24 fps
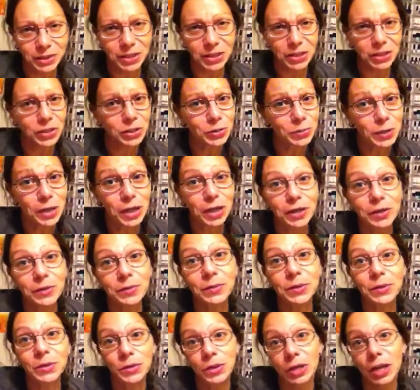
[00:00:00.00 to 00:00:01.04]
Excuse me, I
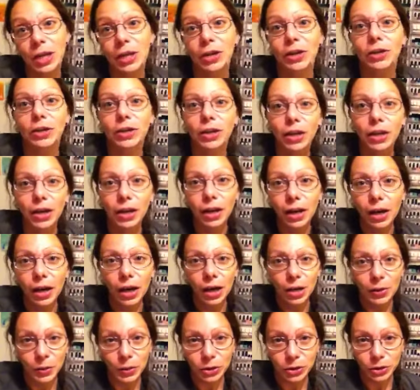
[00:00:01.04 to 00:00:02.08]
am so tired.
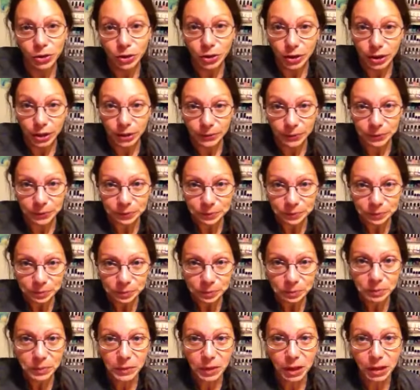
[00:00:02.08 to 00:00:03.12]
I worked all day,
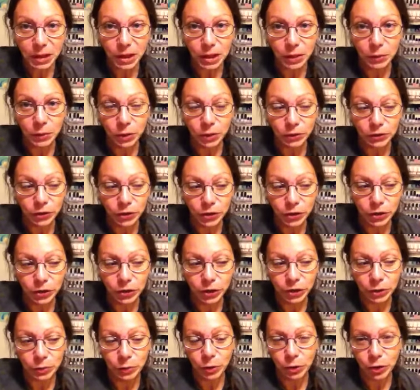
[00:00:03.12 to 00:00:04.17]
and I work very
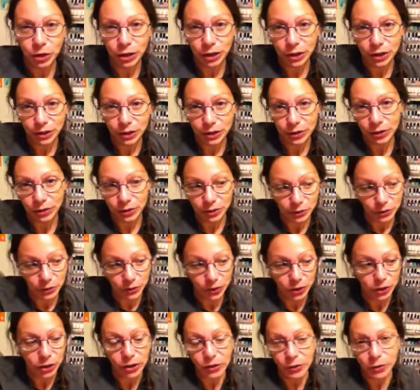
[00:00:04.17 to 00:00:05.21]
early in the morning. There's a
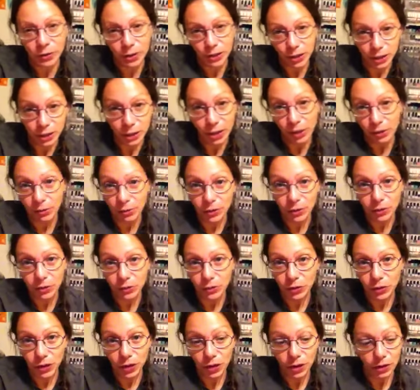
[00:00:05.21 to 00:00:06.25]
very cute kitty cat right
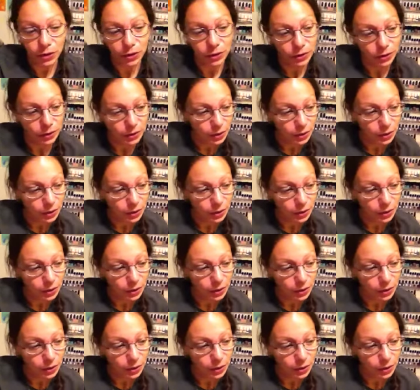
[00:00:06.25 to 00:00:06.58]
over there.